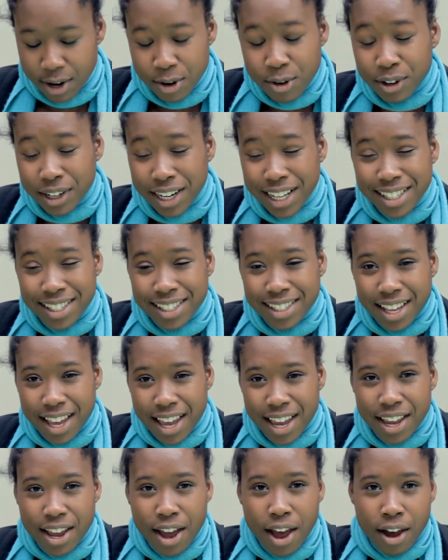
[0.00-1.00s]
who, let's
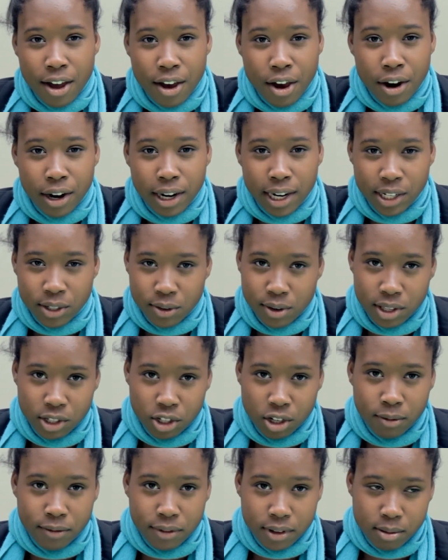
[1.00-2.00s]
say, are only doing the
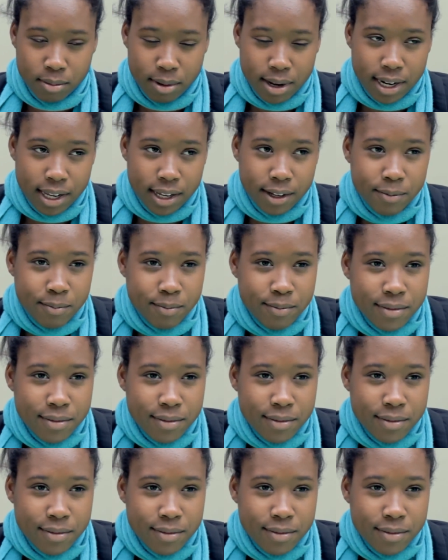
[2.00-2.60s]
job for the money.